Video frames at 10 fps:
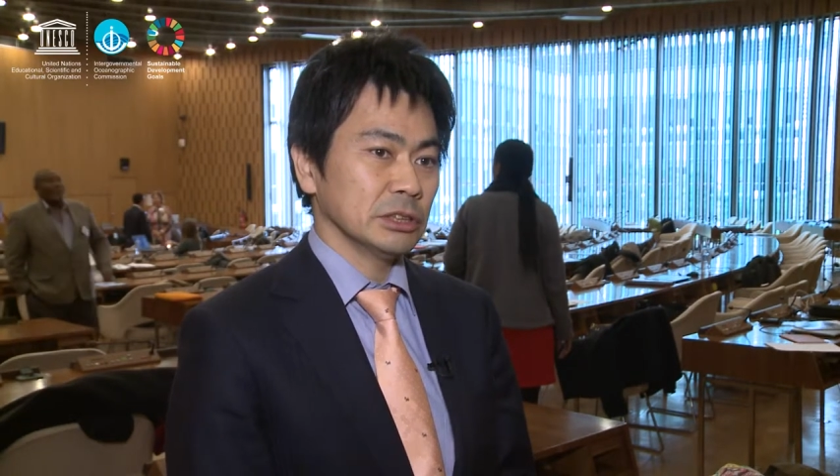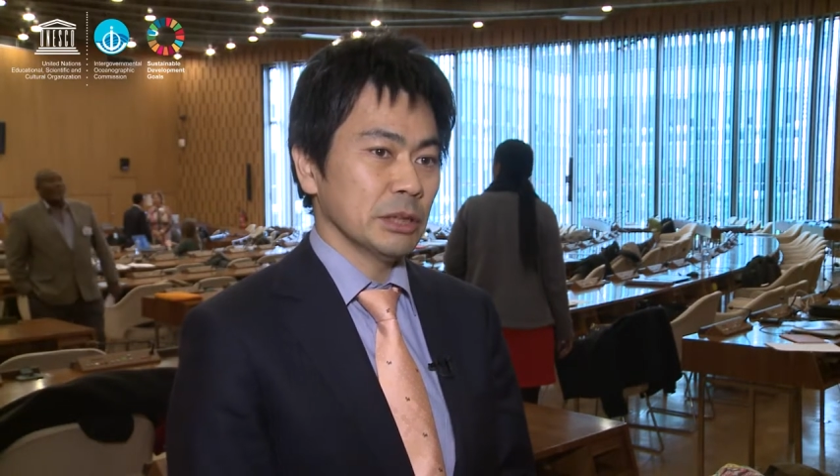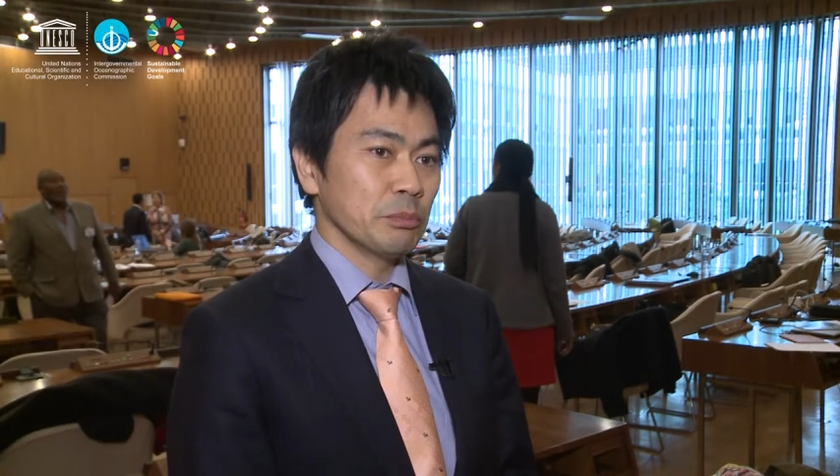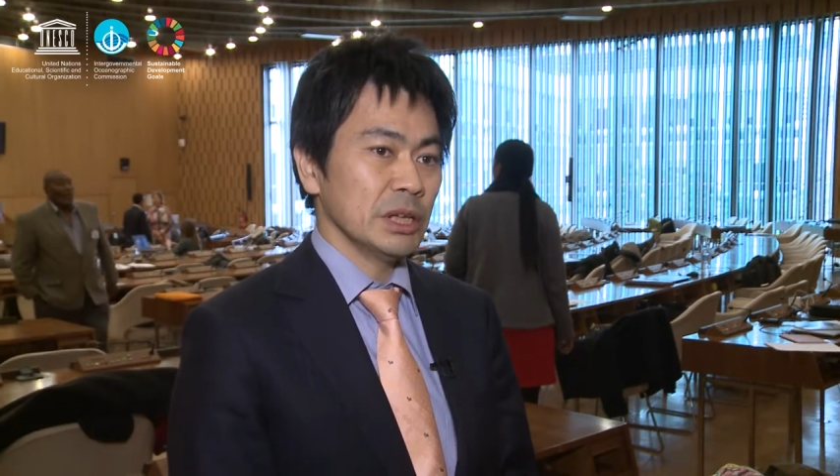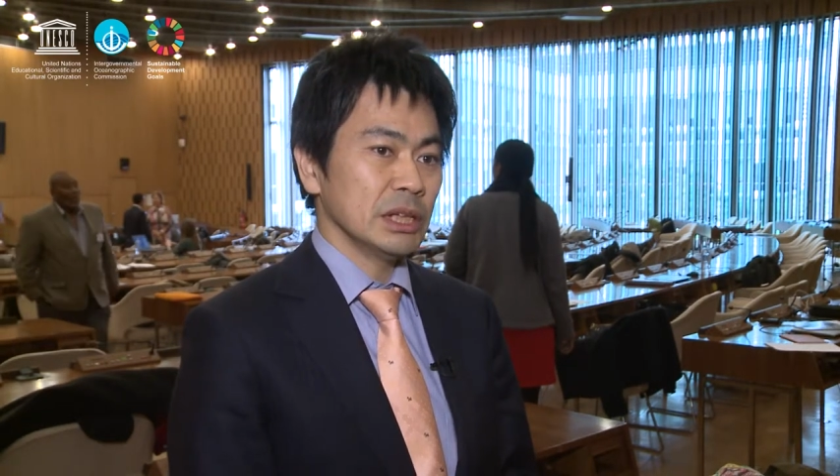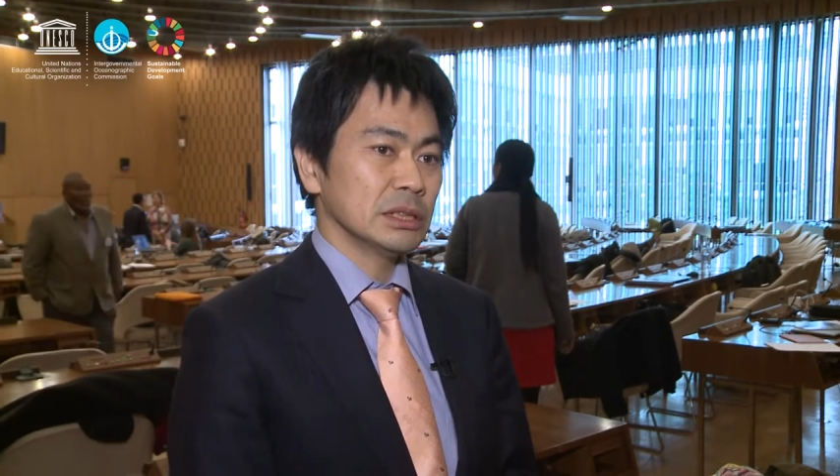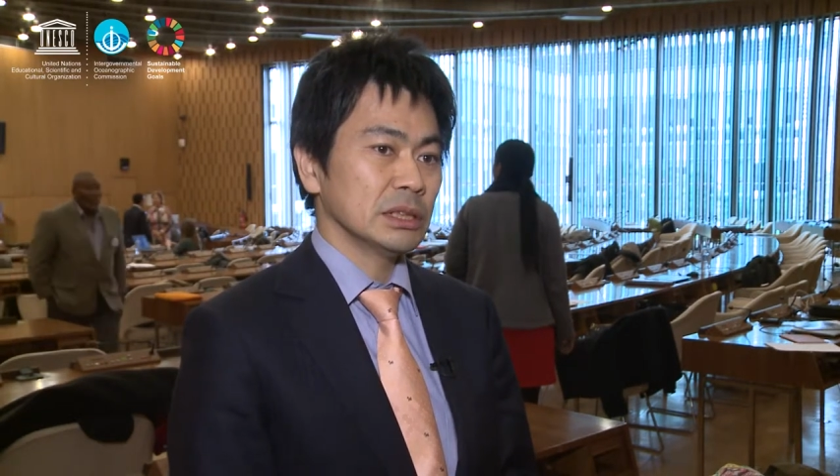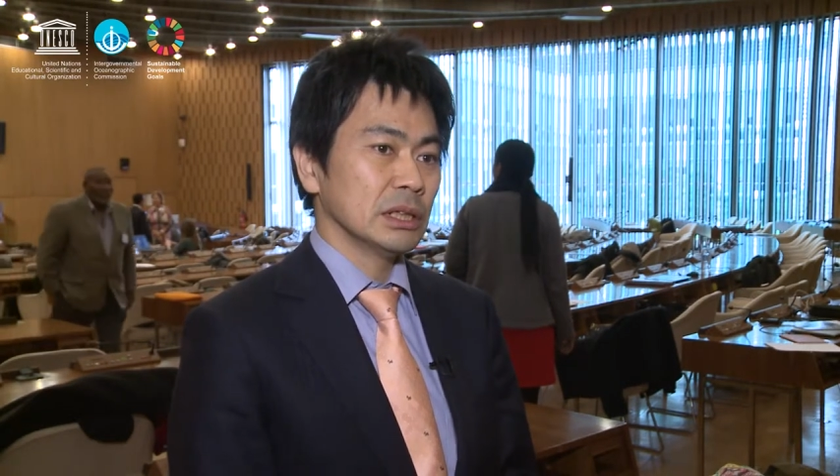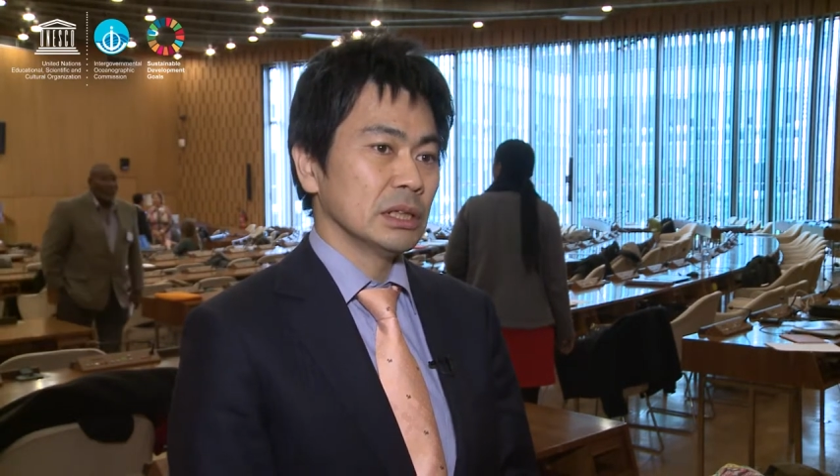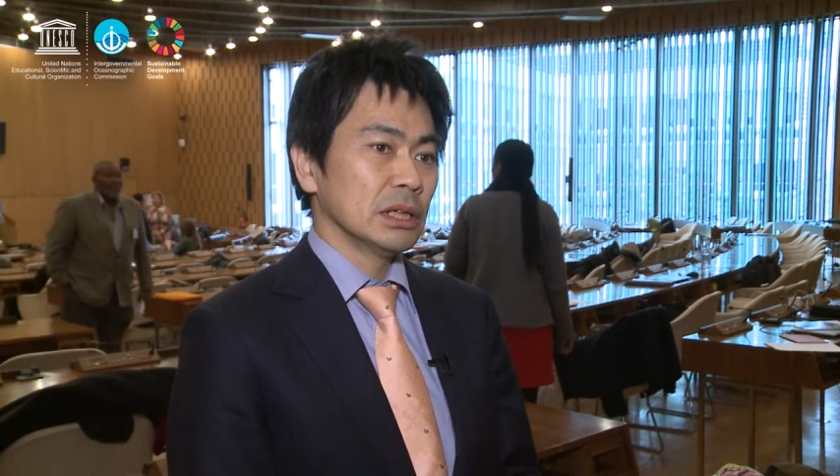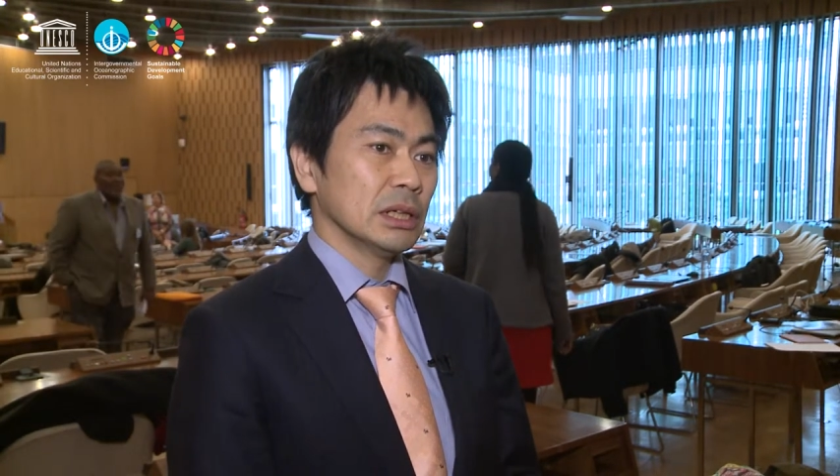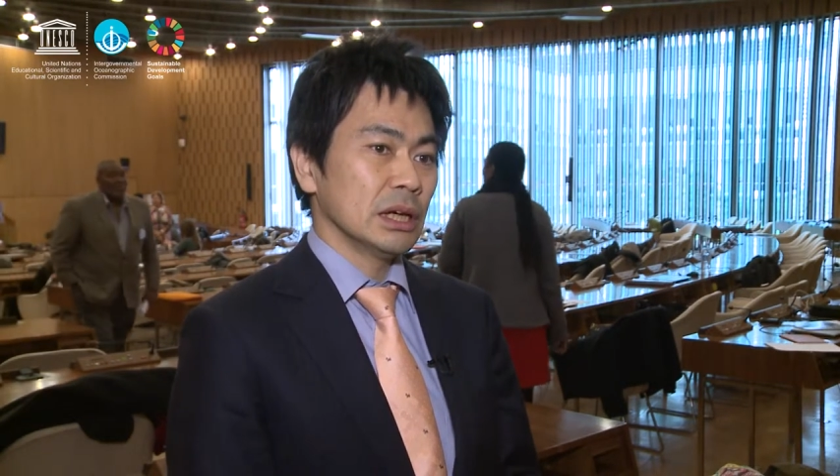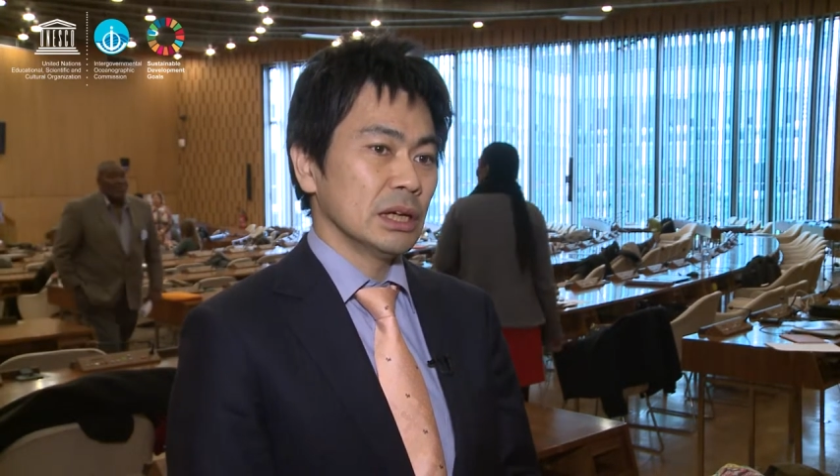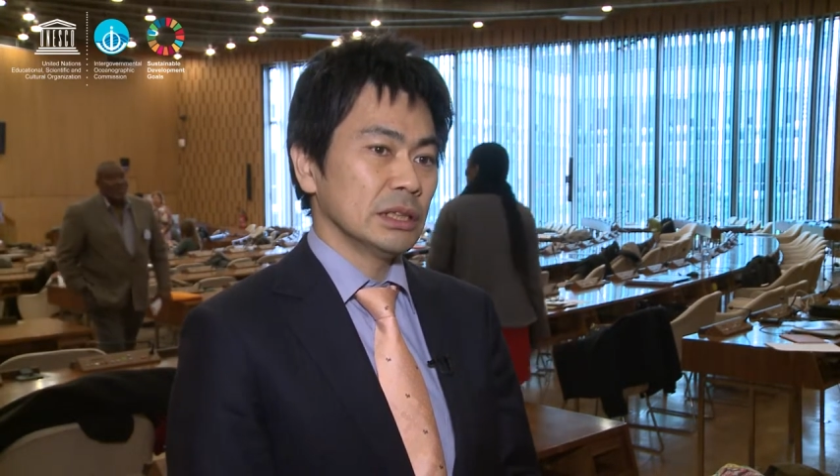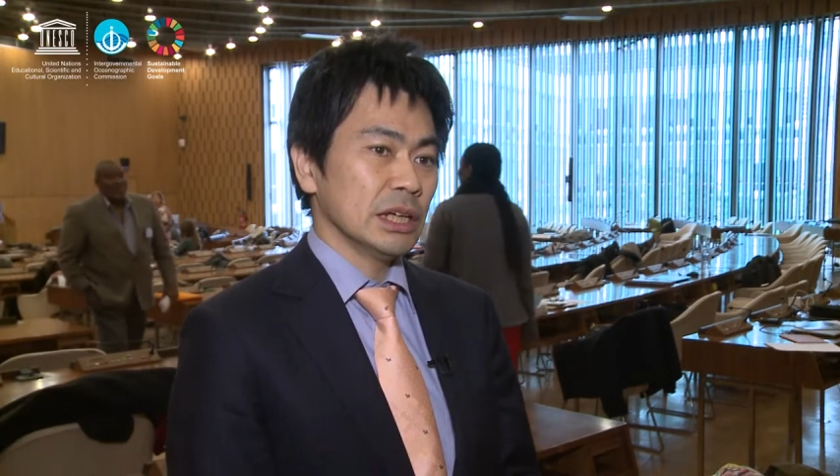That means
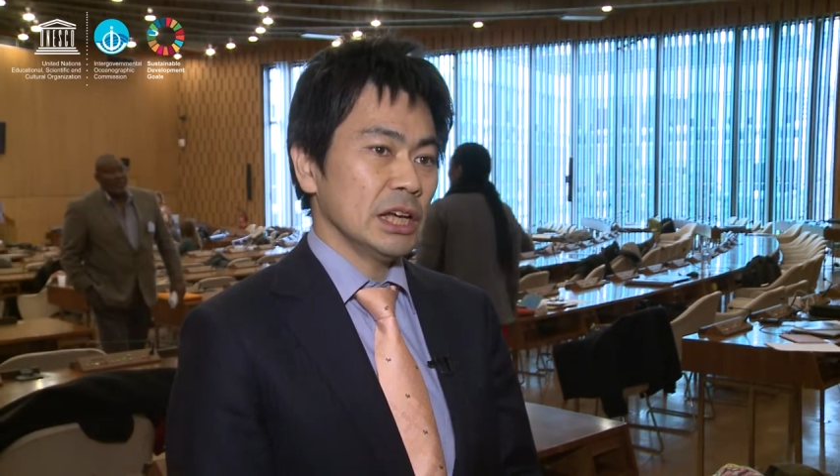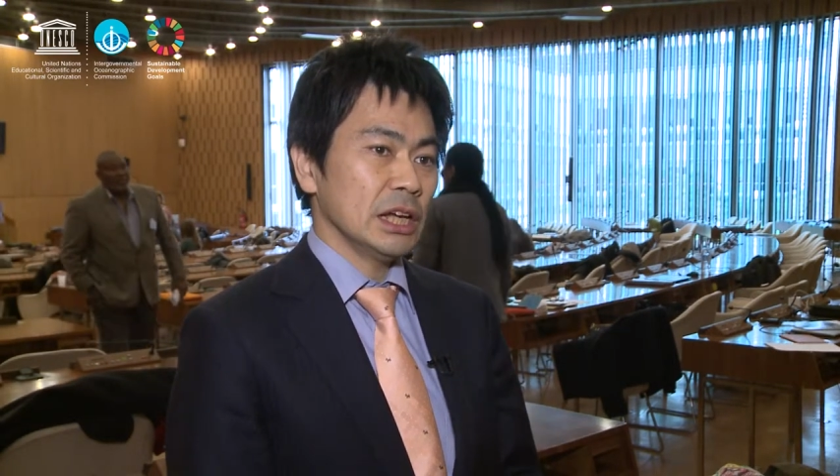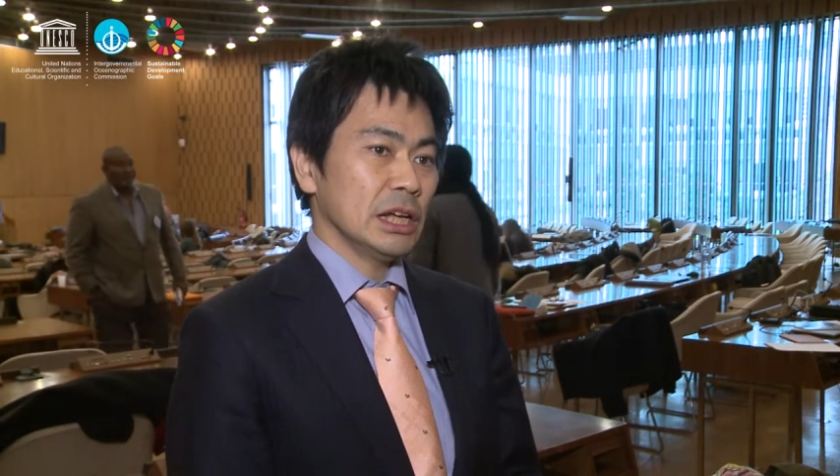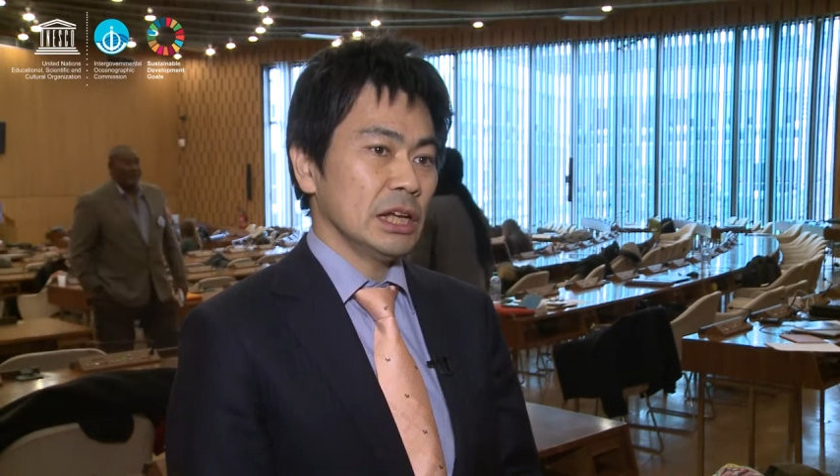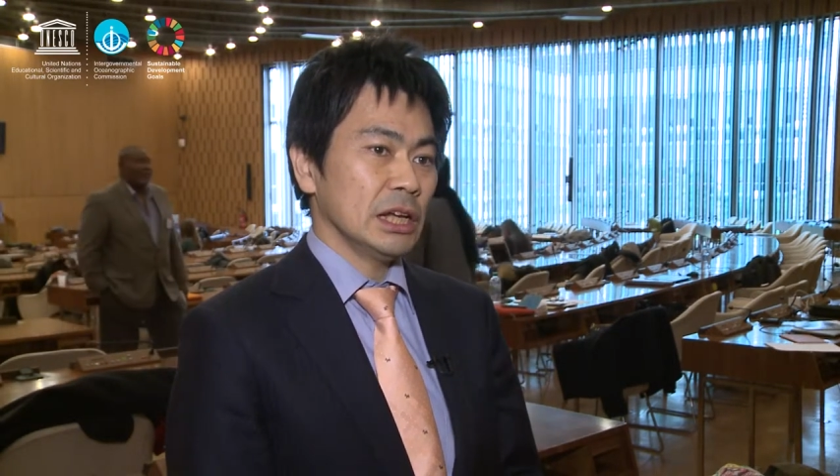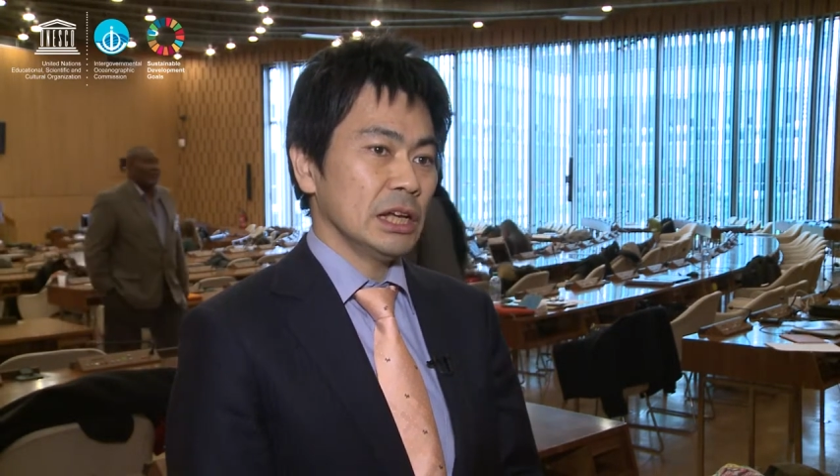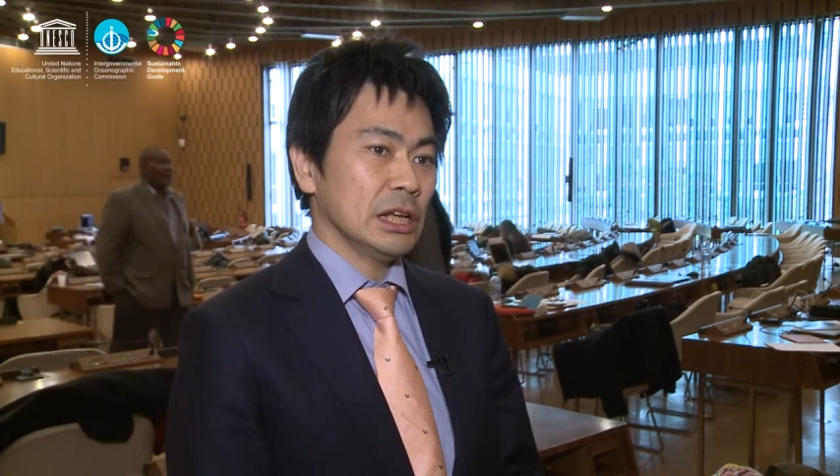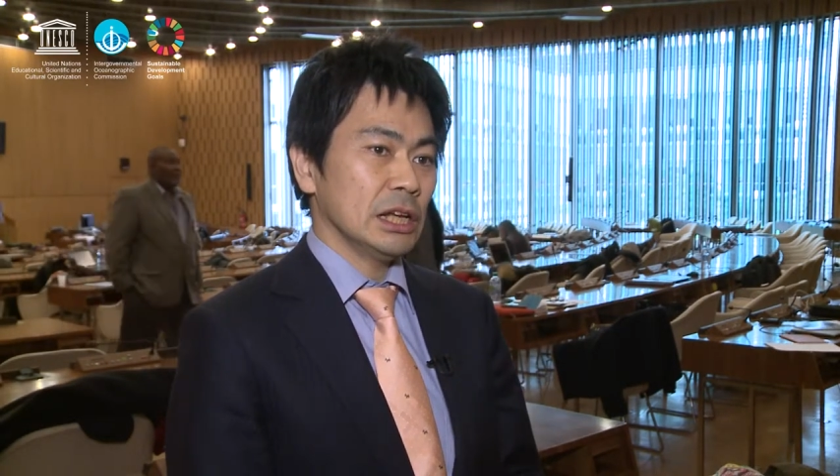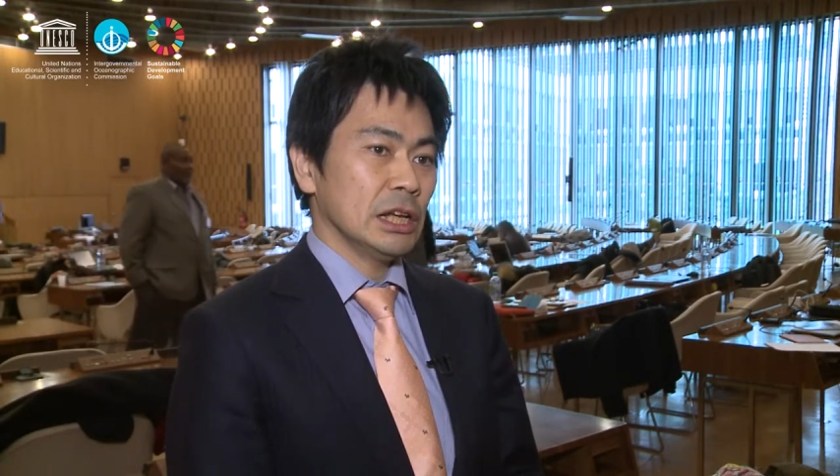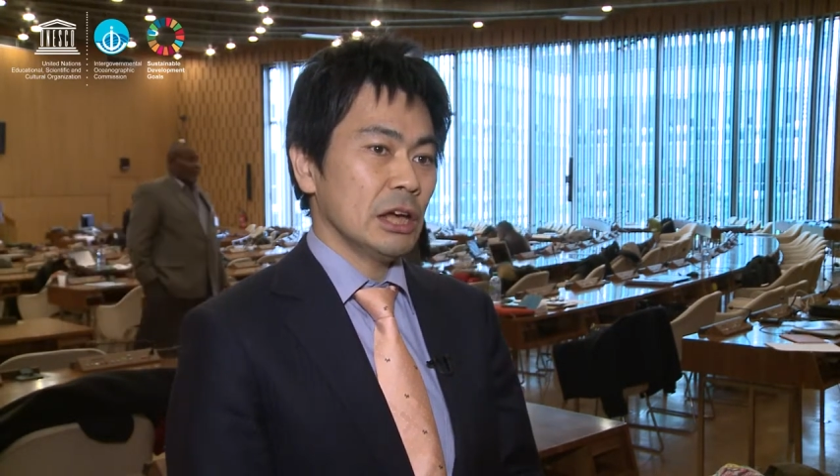they